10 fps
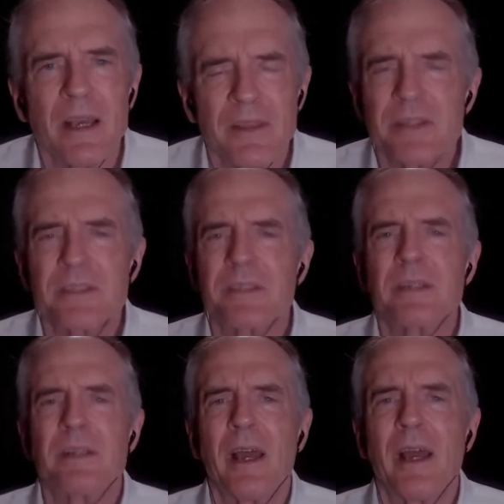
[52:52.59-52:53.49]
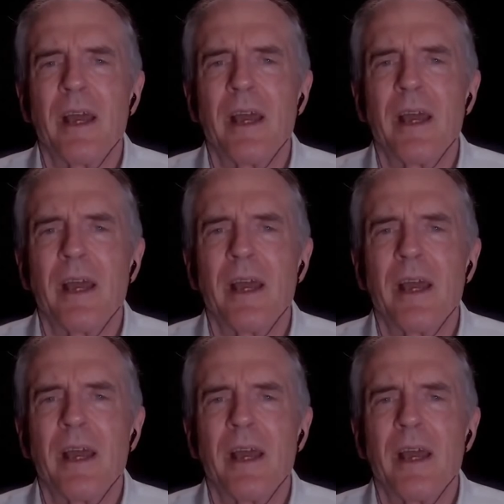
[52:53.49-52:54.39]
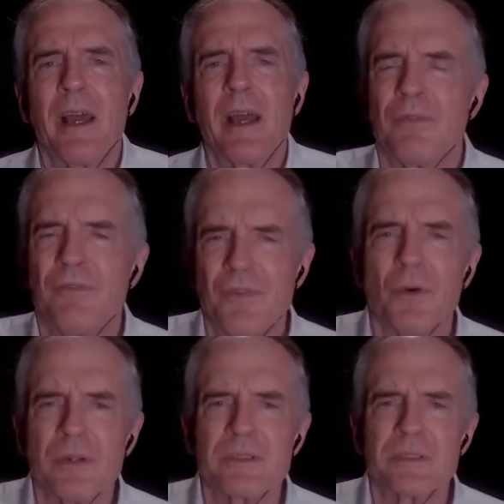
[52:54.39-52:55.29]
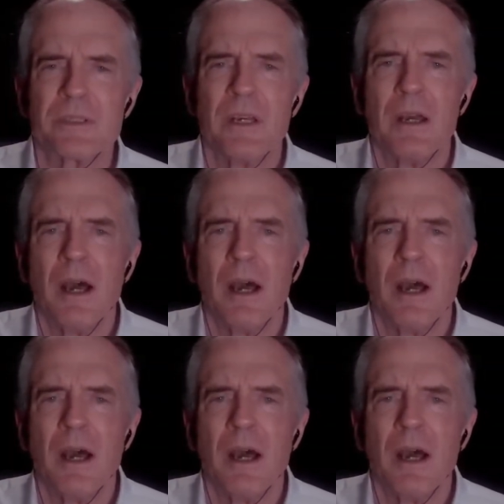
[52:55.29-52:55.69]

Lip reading: This is a terrible thing to force